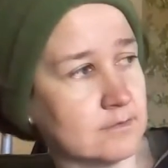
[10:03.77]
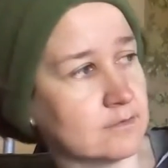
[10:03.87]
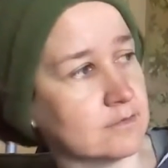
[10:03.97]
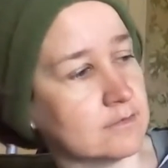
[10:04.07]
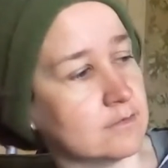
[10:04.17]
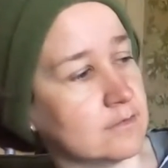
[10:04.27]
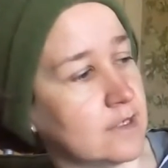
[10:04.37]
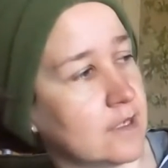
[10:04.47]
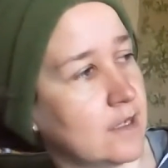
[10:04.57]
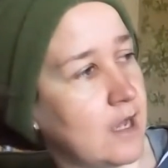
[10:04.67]
Hmm.
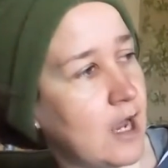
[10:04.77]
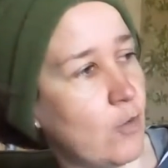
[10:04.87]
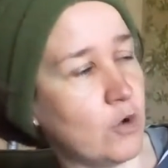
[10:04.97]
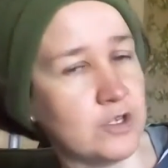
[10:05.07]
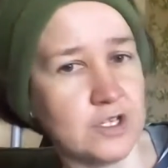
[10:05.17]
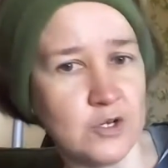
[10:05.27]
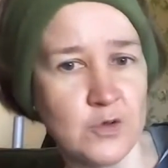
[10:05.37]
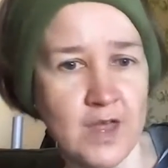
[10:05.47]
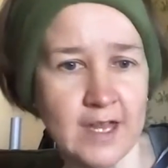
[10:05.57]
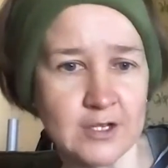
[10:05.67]
I wonder
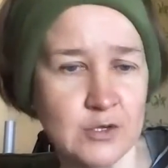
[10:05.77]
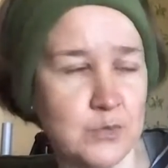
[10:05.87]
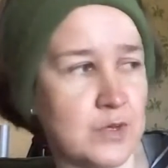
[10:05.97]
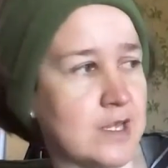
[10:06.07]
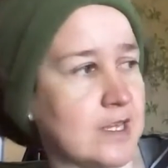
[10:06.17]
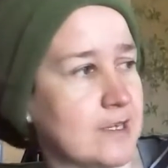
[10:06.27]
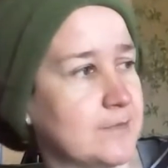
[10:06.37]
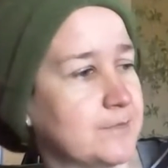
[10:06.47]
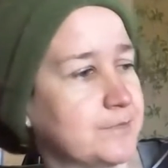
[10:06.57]
who that could be.